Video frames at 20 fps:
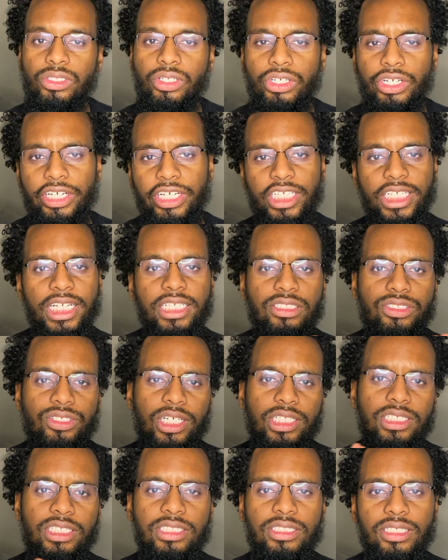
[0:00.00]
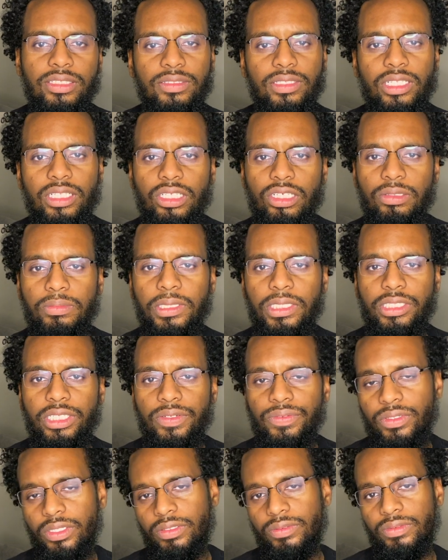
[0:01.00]
Alright guys, so I did something a little bit
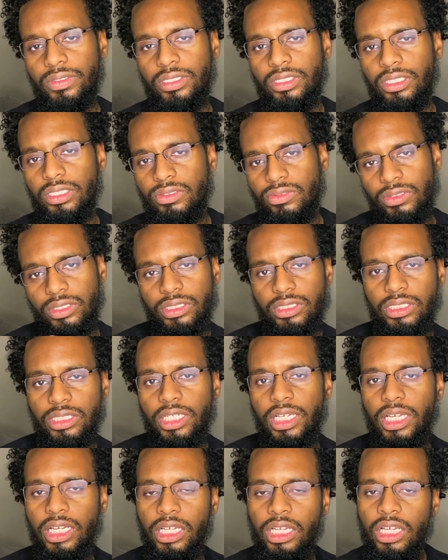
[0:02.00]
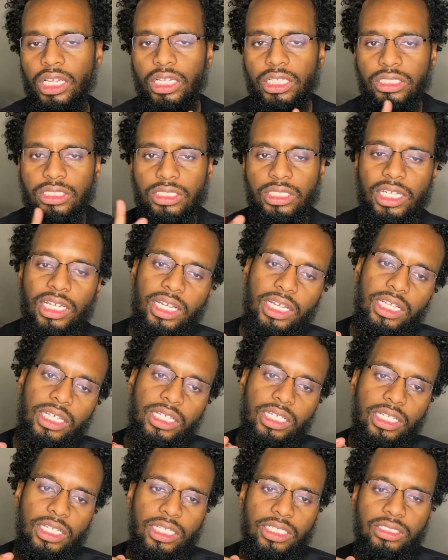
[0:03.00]
different with this one today. Today,
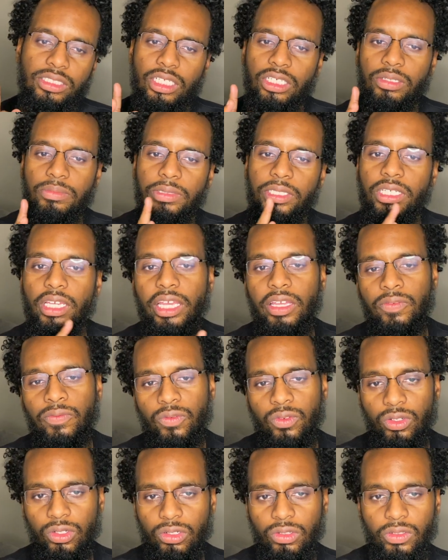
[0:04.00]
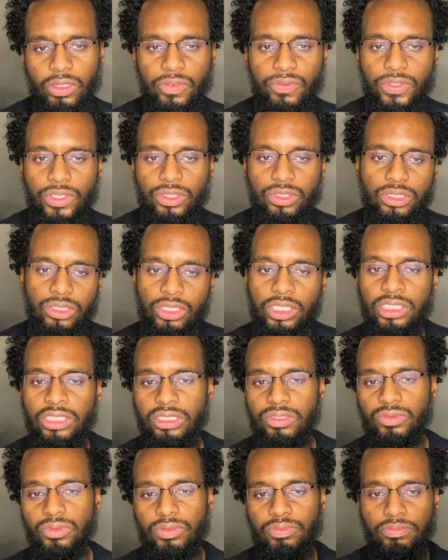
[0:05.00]
it's going to be a full review. So this
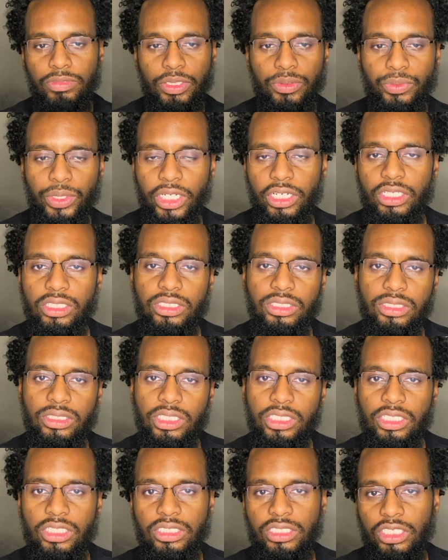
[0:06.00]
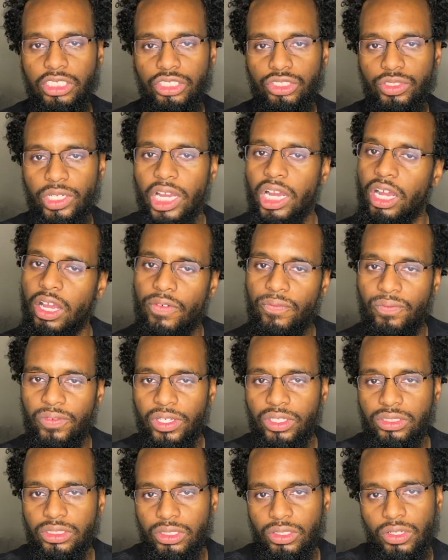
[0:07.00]
is with me wearing the sneaker, telling you how it
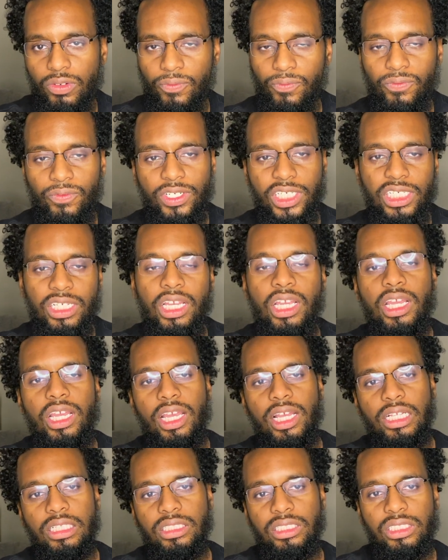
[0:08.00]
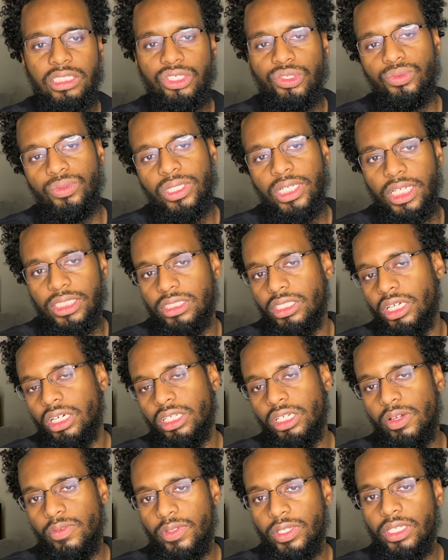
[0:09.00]
felt on foot, telling you what I thought
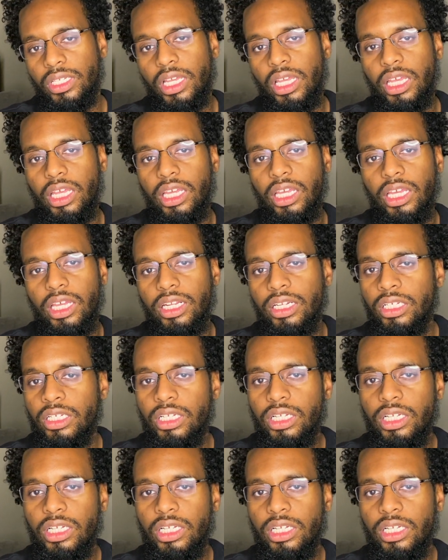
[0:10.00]
of it, and